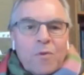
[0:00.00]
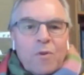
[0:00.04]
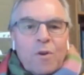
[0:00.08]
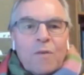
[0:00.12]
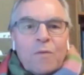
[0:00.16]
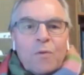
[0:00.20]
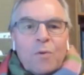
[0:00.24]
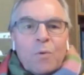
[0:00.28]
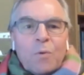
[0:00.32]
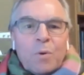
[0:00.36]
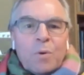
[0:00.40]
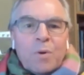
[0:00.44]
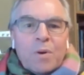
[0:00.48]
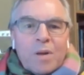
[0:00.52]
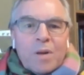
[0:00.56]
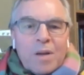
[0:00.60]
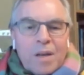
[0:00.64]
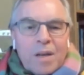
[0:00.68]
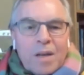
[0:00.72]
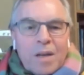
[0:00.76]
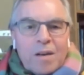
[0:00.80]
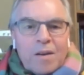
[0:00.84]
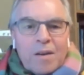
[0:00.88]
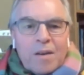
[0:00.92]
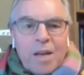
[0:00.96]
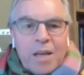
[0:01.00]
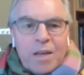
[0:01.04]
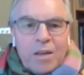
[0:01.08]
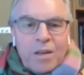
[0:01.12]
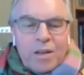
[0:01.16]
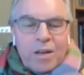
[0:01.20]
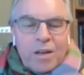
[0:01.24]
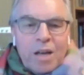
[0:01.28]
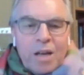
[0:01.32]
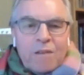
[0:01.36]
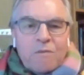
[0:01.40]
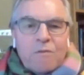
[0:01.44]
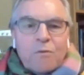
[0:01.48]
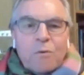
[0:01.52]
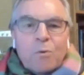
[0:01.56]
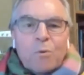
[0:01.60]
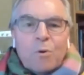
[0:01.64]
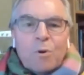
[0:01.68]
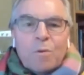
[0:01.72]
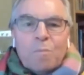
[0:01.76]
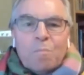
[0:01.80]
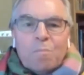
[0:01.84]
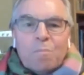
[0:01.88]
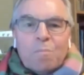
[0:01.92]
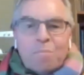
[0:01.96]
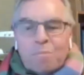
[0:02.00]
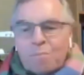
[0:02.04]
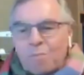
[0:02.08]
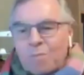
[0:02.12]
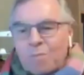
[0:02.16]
So if you want to take your day forward